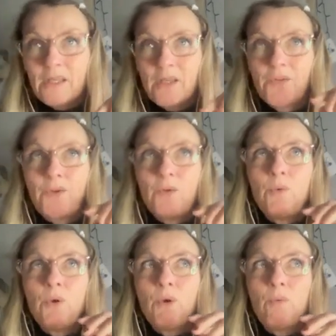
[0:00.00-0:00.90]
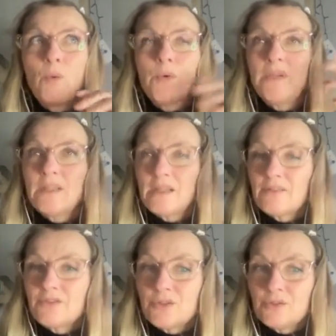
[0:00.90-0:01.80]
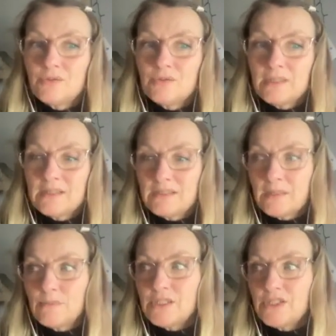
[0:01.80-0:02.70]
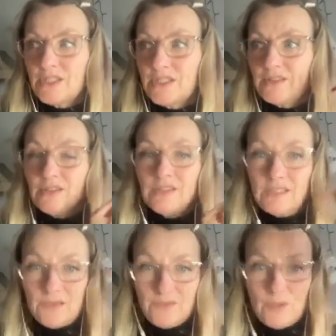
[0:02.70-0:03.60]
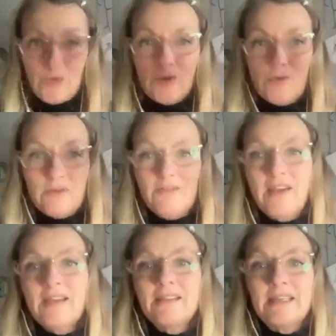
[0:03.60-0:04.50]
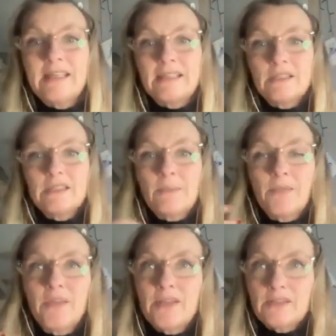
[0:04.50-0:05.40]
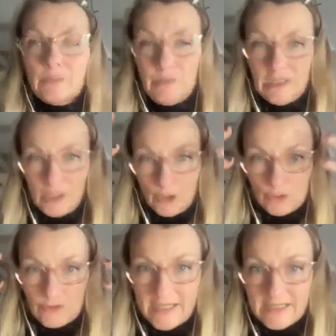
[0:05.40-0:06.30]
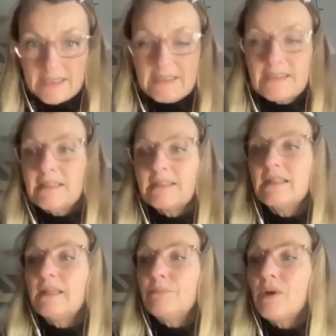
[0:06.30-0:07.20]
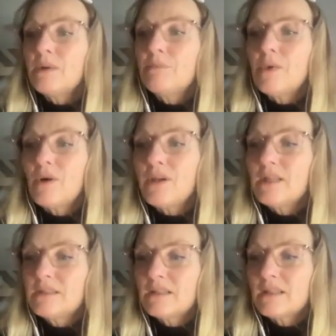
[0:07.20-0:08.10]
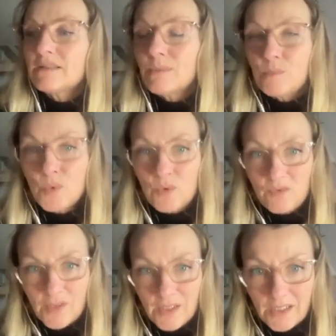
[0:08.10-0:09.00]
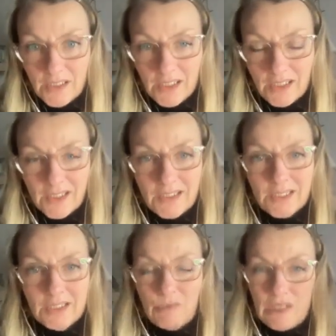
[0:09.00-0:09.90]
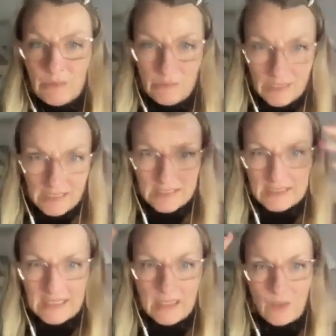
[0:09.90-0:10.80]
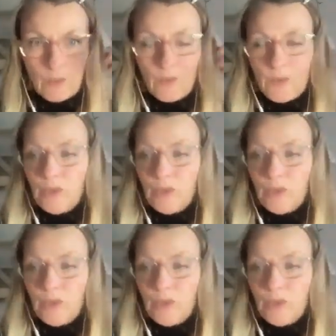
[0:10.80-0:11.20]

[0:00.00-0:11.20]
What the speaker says: And so what we then have to establish is that this future event is something that's being created in my mind as a movie that's being played out